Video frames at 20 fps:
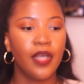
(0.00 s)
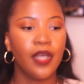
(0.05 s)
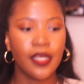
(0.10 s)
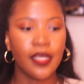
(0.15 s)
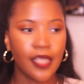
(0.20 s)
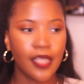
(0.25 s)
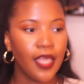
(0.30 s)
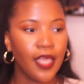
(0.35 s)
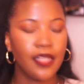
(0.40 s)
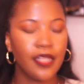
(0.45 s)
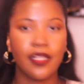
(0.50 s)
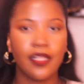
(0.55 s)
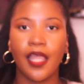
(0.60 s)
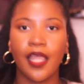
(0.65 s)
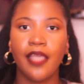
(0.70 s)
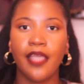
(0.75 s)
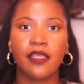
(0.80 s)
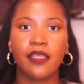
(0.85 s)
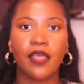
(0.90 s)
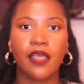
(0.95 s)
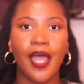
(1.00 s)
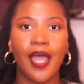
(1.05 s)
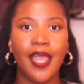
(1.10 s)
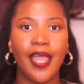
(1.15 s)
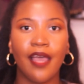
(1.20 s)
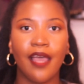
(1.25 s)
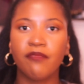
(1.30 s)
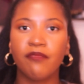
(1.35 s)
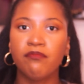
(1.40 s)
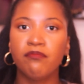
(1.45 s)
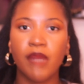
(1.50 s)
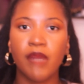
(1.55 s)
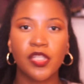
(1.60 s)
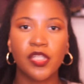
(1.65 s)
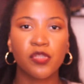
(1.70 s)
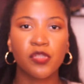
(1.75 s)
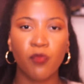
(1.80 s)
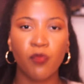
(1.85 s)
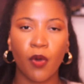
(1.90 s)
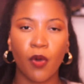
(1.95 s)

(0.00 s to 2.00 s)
again, like, I have much